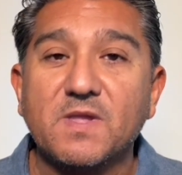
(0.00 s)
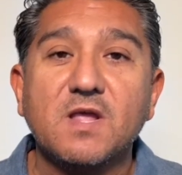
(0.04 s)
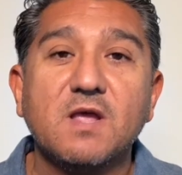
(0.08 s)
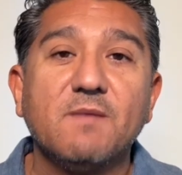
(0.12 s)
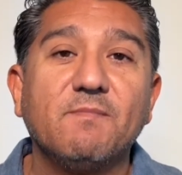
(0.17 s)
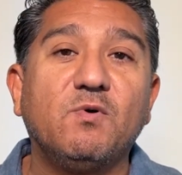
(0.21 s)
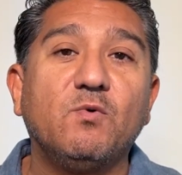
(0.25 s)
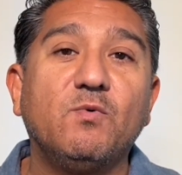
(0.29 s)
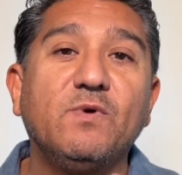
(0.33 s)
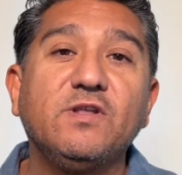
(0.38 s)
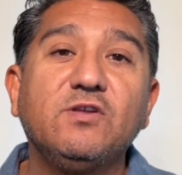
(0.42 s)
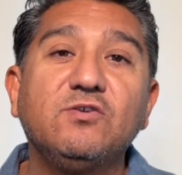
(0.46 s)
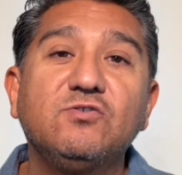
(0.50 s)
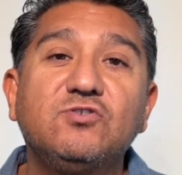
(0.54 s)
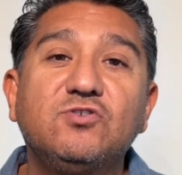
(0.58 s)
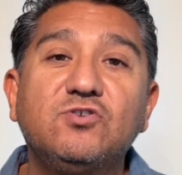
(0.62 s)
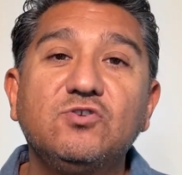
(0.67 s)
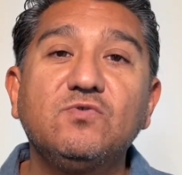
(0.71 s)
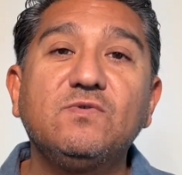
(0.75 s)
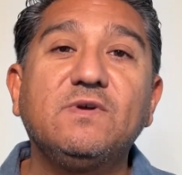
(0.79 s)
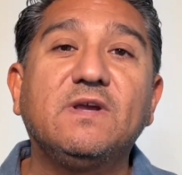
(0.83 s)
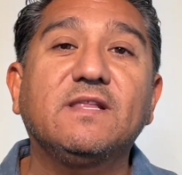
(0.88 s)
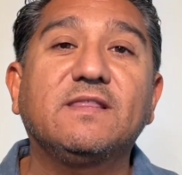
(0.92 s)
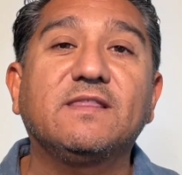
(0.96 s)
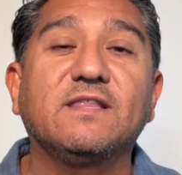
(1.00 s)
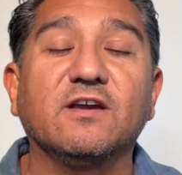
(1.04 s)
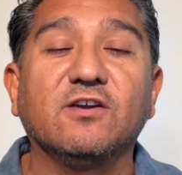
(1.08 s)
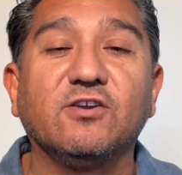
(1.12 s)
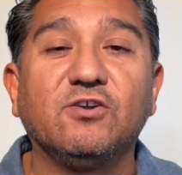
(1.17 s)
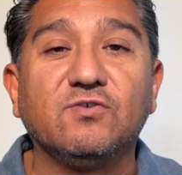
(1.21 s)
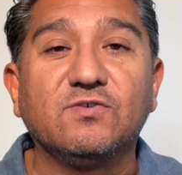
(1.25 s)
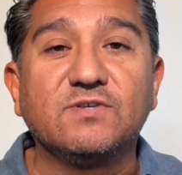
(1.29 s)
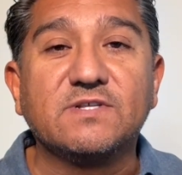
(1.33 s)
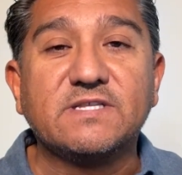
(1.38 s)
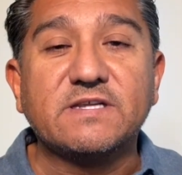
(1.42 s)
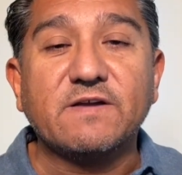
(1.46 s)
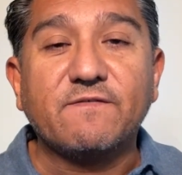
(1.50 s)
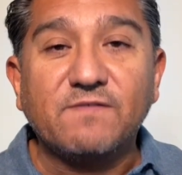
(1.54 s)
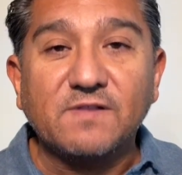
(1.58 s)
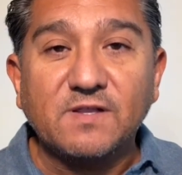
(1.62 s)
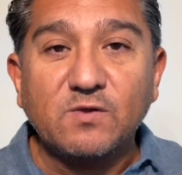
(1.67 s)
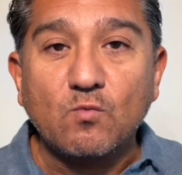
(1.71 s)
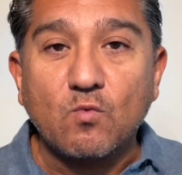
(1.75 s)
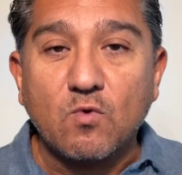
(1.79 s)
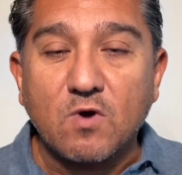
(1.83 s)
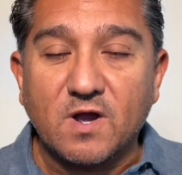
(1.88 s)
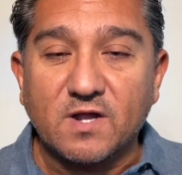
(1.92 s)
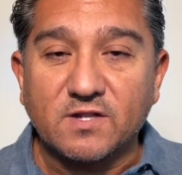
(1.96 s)
But when you do get there, you definitely
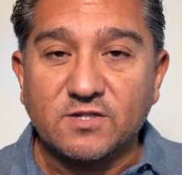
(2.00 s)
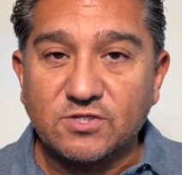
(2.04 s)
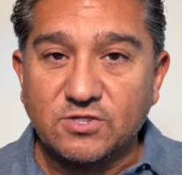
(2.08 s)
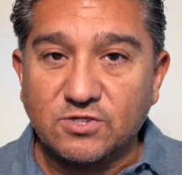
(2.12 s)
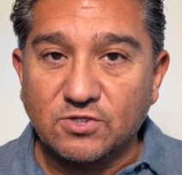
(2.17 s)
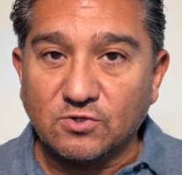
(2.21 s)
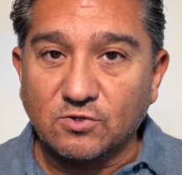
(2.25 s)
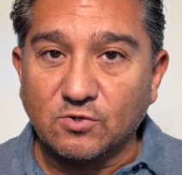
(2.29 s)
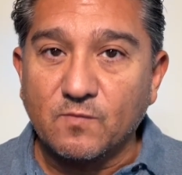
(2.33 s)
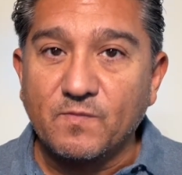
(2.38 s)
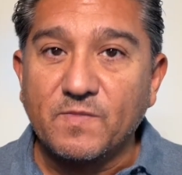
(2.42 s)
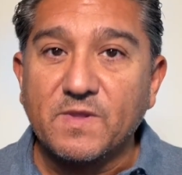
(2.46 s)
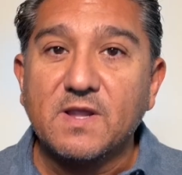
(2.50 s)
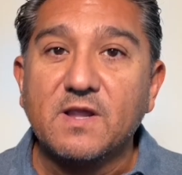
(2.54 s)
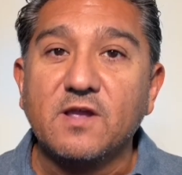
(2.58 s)
want to